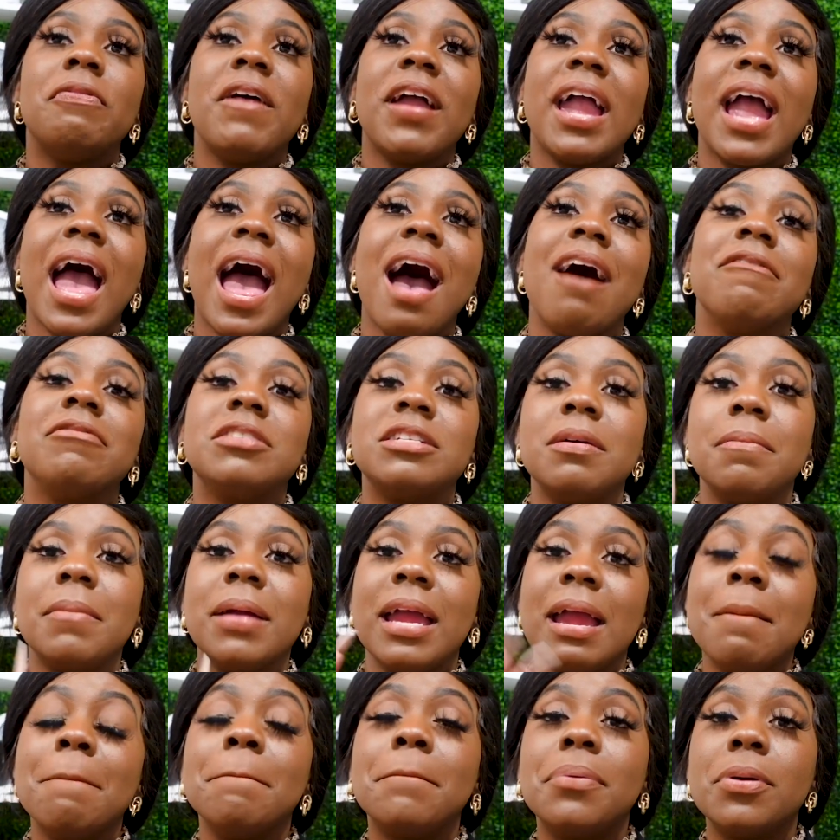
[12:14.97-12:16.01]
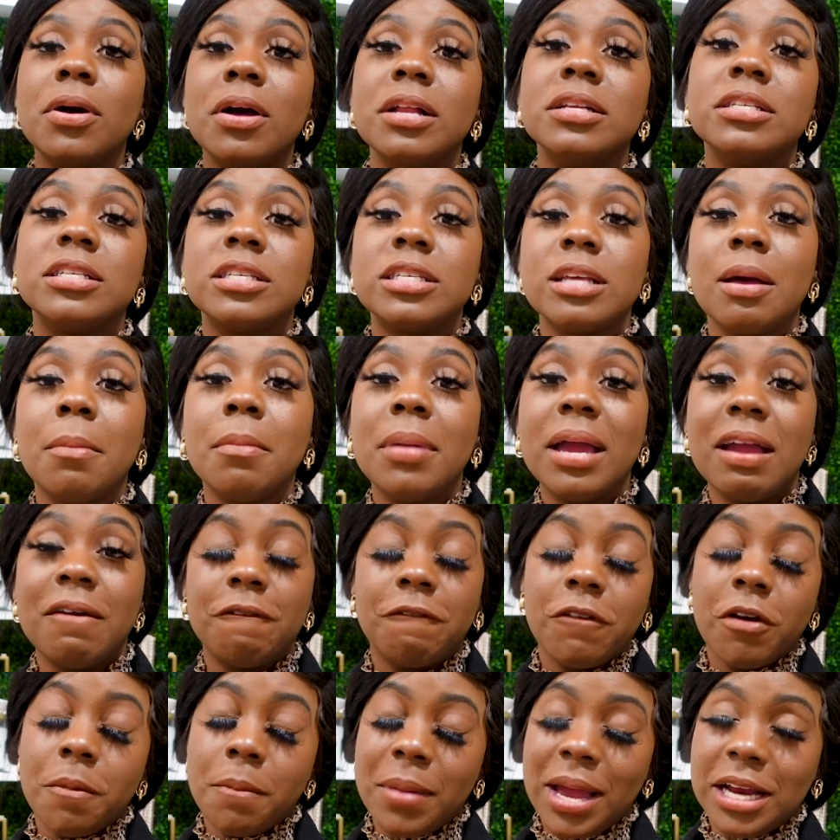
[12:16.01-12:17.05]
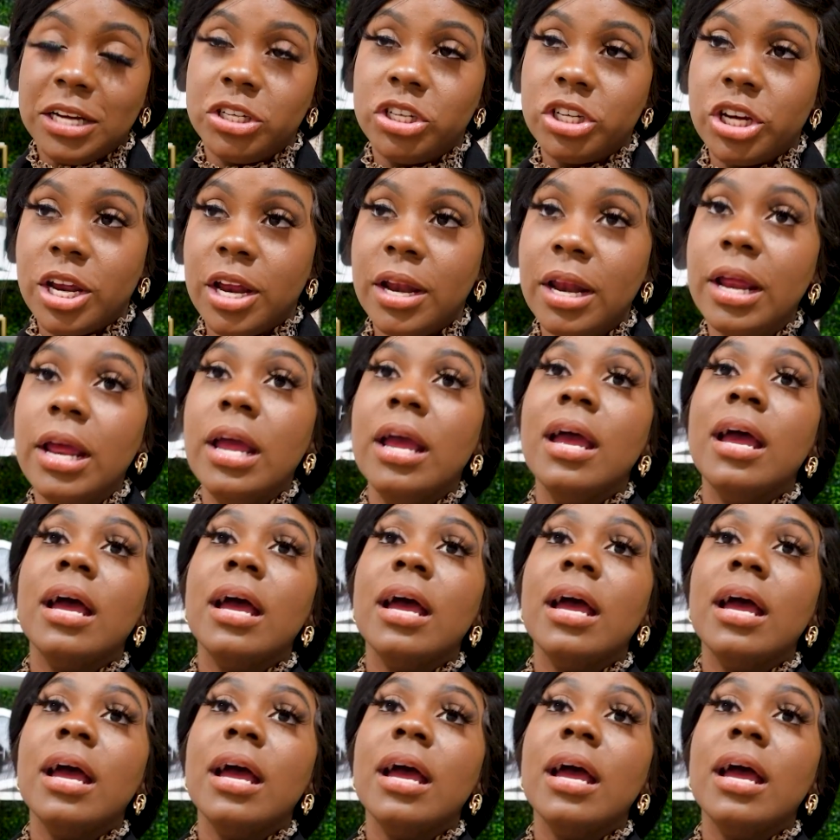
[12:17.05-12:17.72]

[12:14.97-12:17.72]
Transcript: they have to input some information.